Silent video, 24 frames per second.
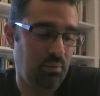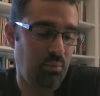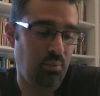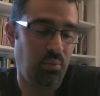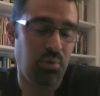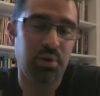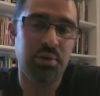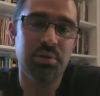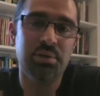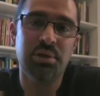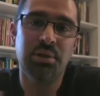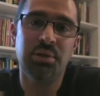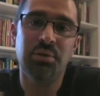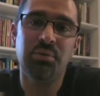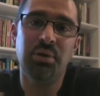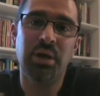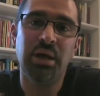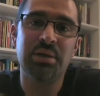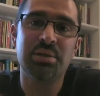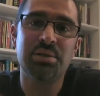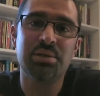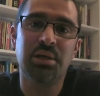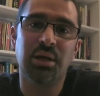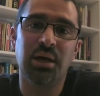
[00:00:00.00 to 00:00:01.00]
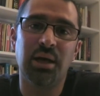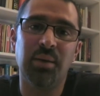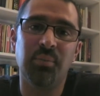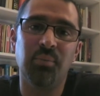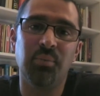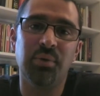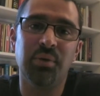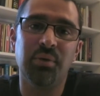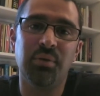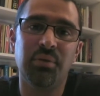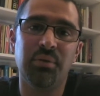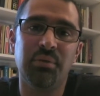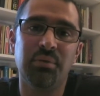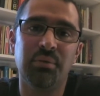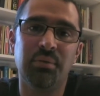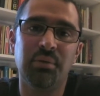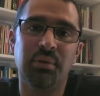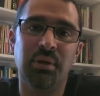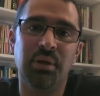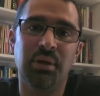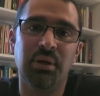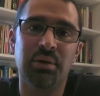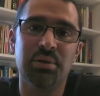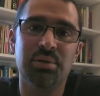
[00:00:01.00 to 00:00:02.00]
We'll continue next time with
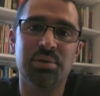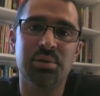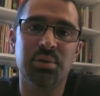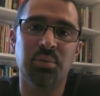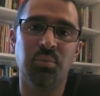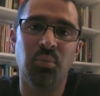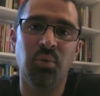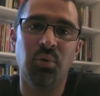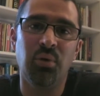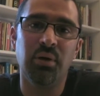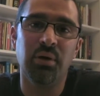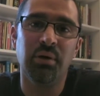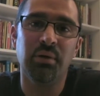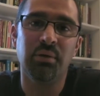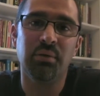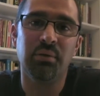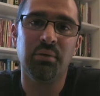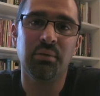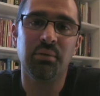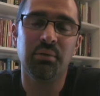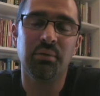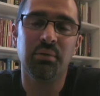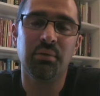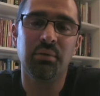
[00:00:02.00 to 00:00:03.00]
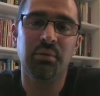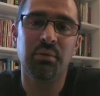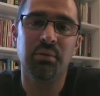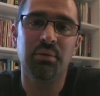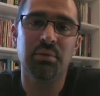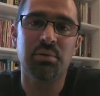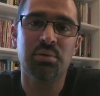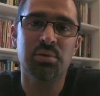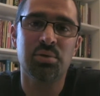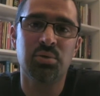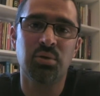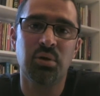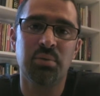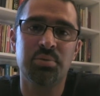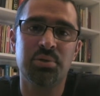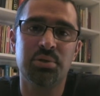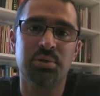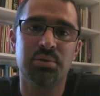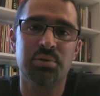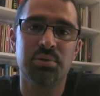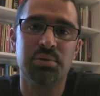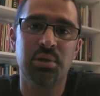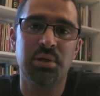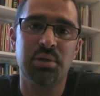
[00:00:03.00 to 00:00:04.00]
some more
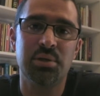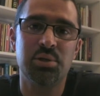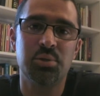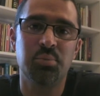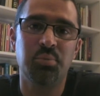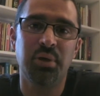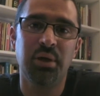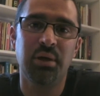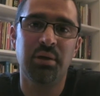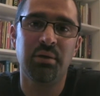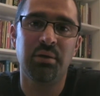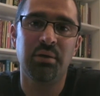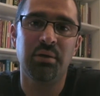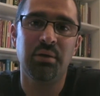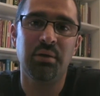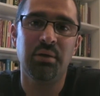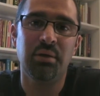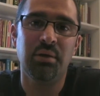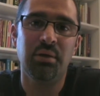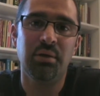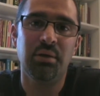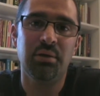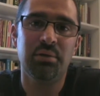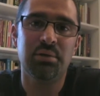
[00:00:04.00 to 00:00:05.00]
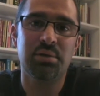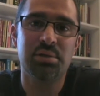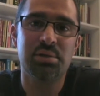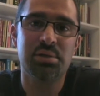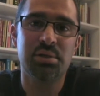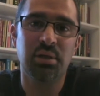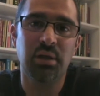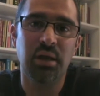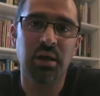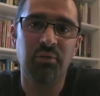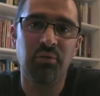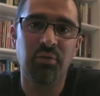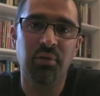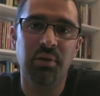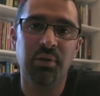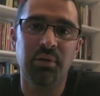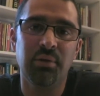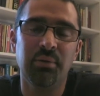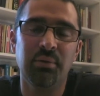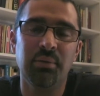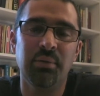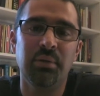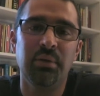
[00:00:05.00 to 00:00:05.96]
scriptures that speak to slavery,